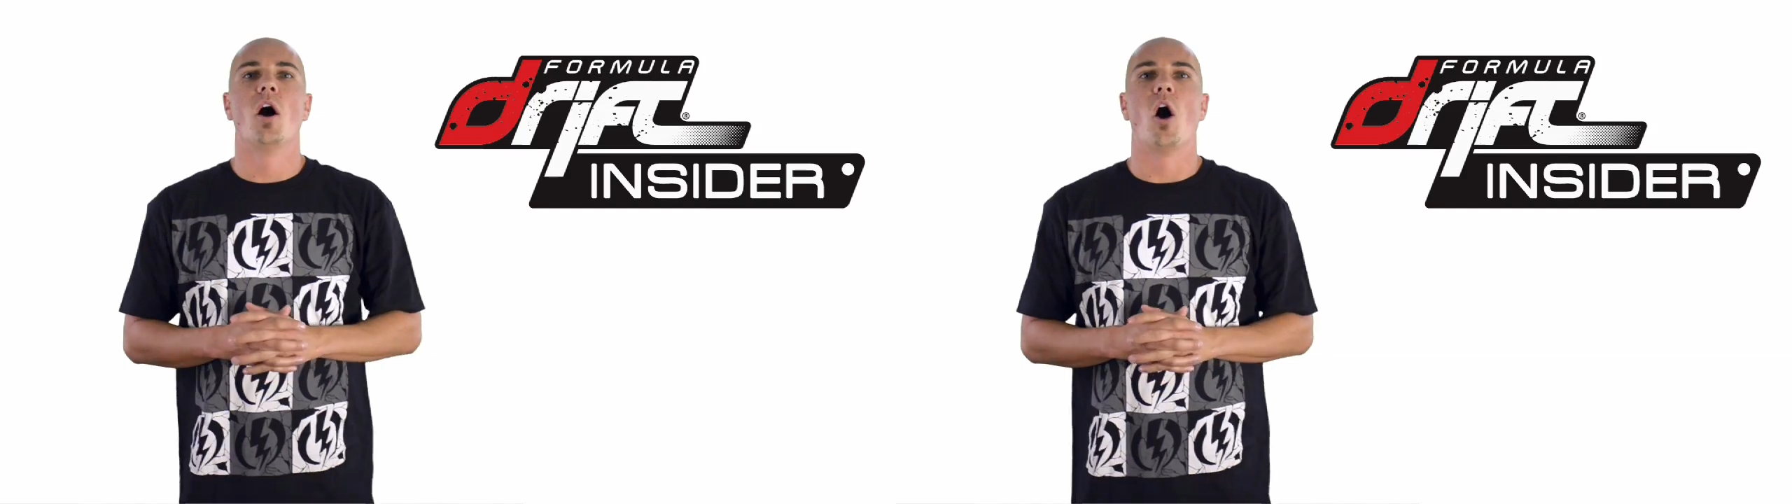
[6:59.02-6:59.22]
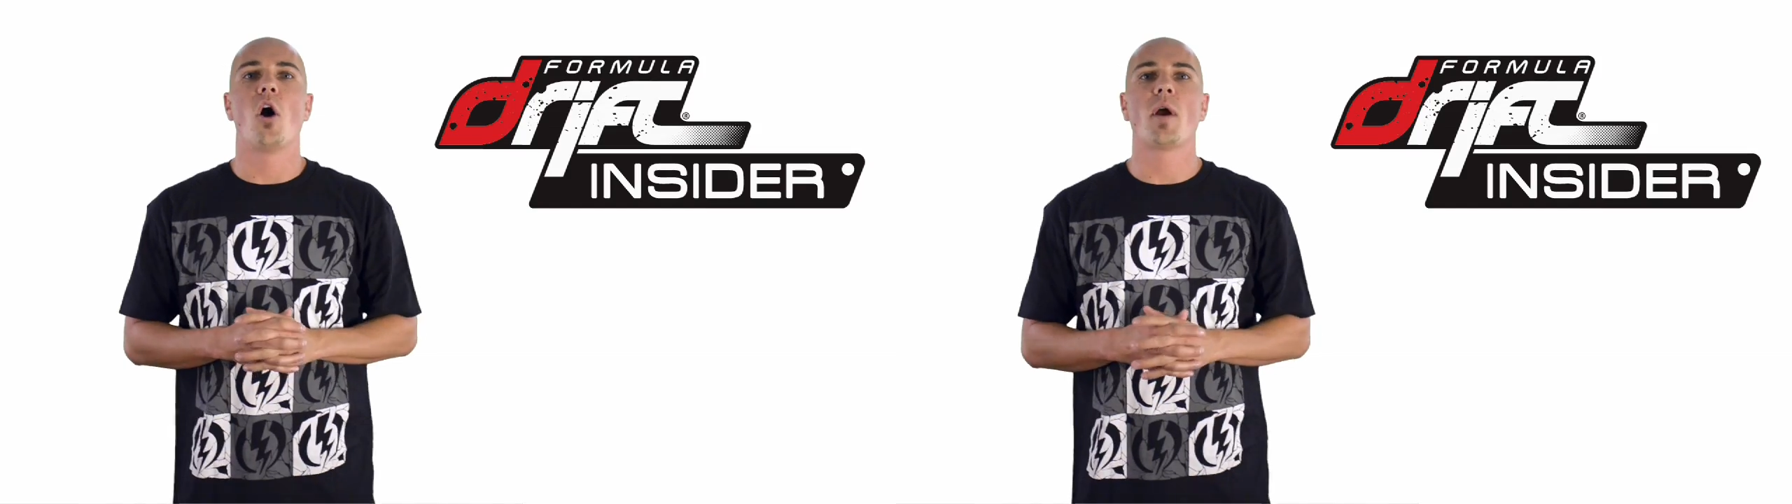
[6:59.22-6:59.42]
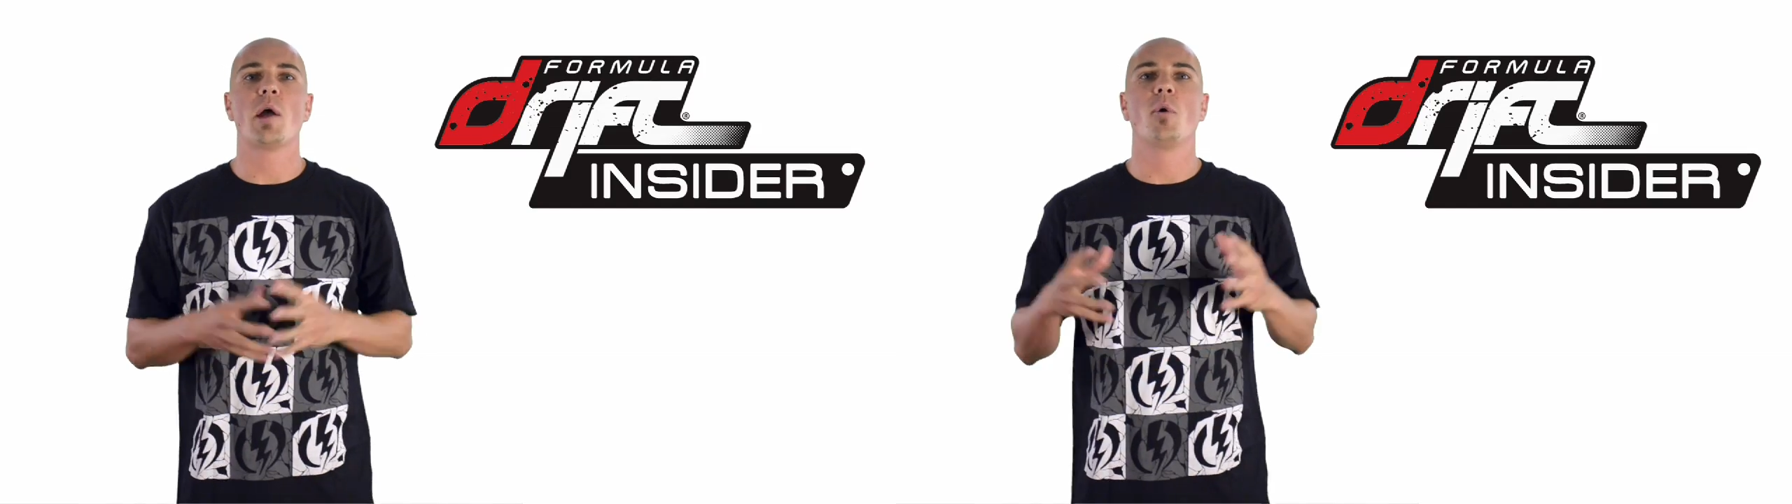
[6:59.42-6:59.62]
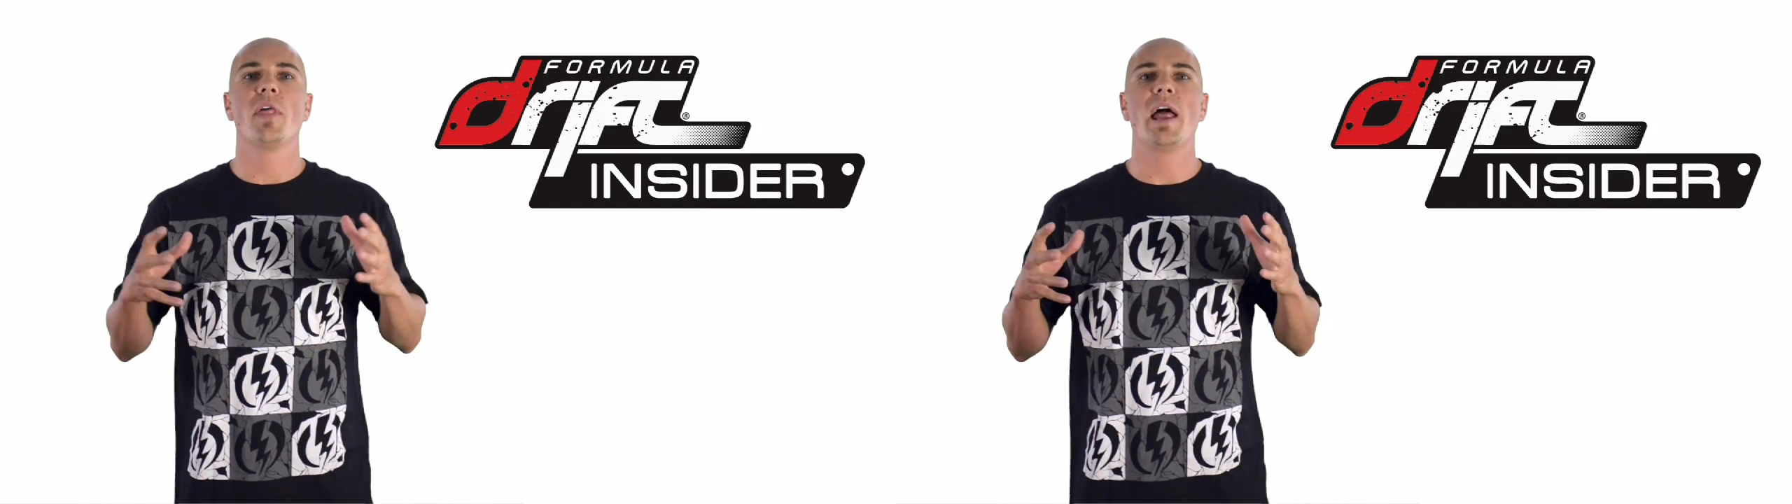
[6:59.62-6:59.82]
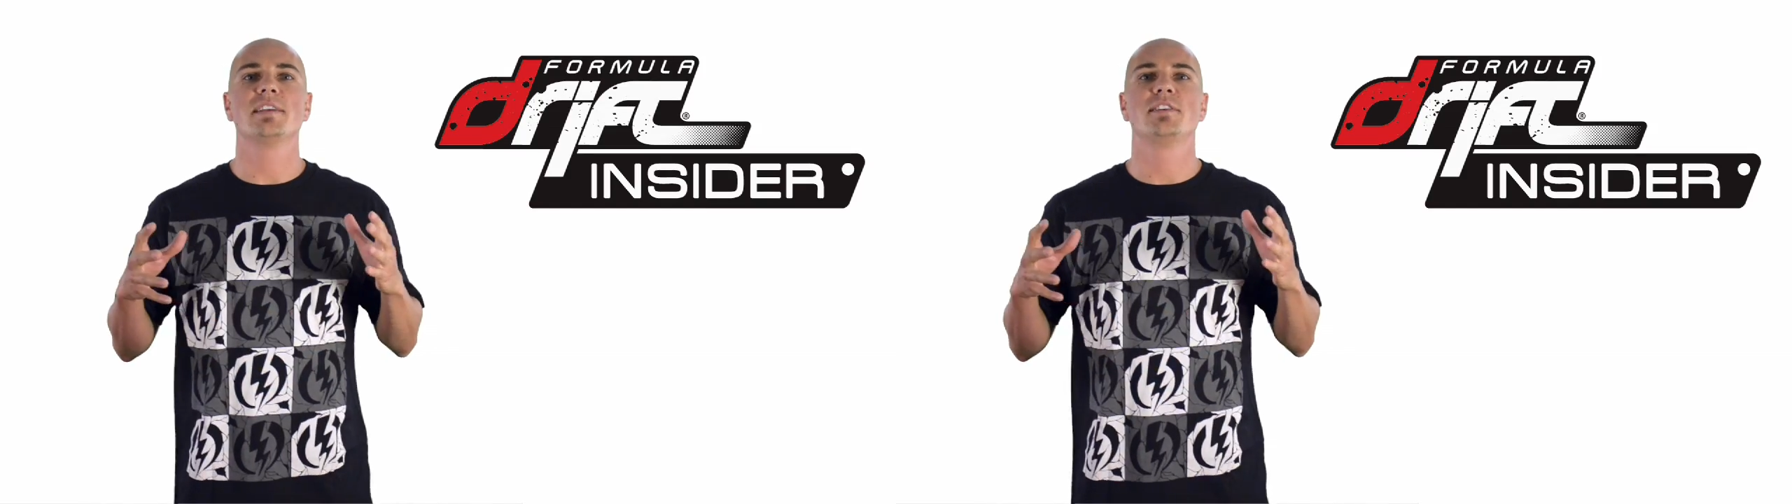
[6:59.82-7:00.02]
All right, well,
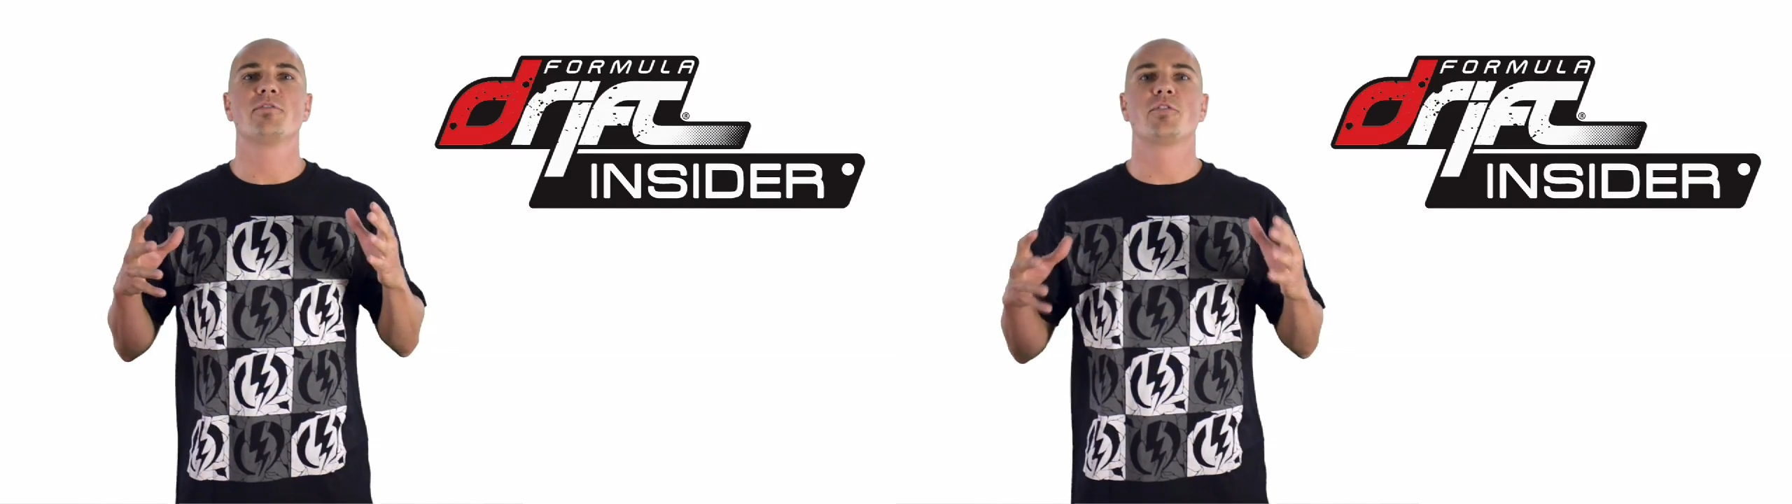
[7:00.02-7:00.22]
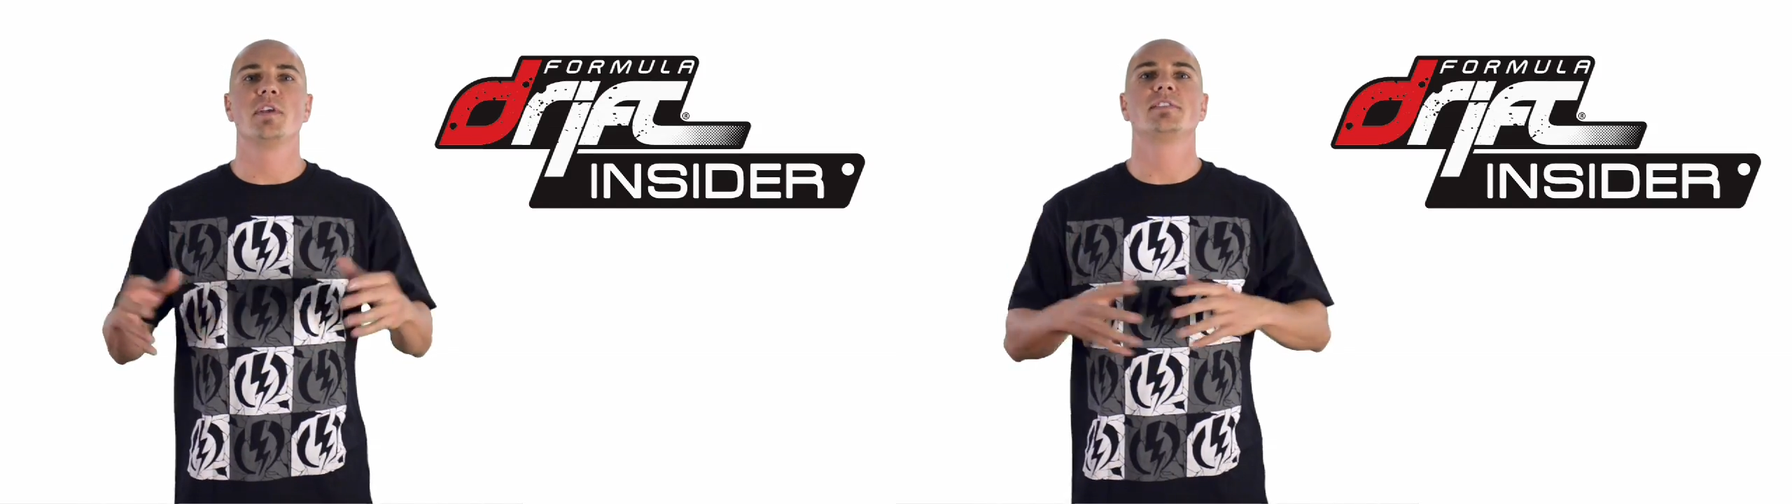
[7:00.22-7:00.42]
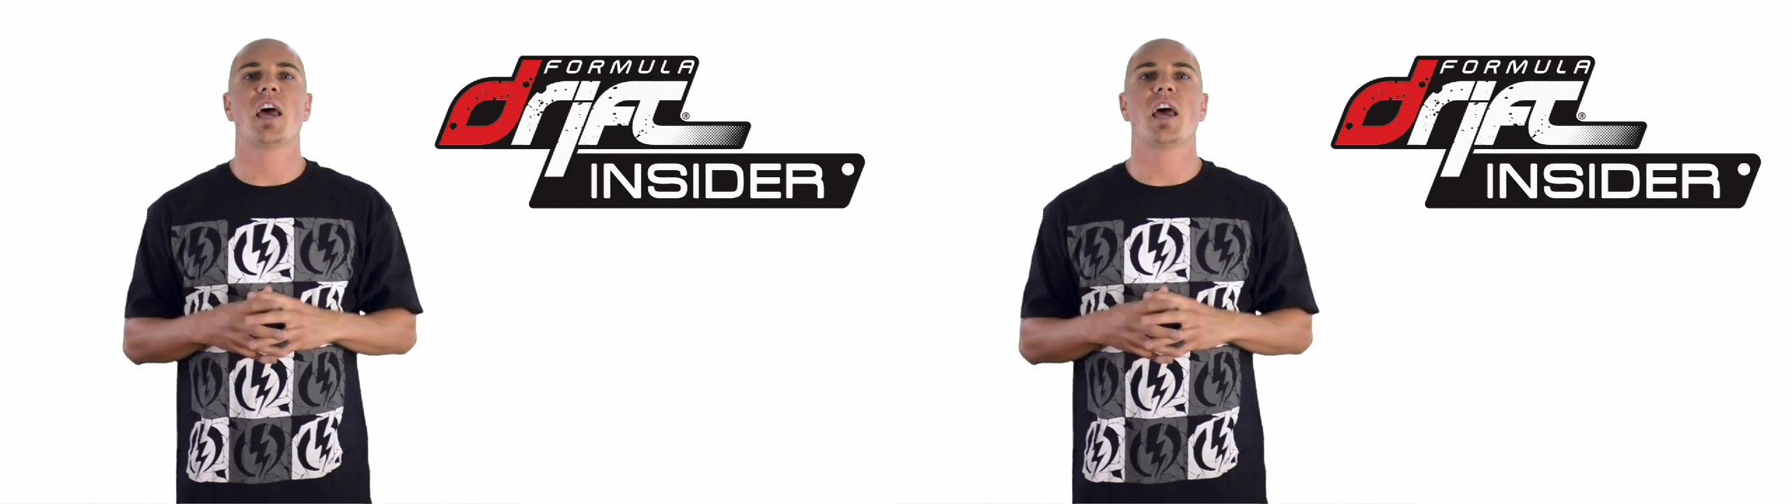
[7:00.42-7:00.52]
that is it for this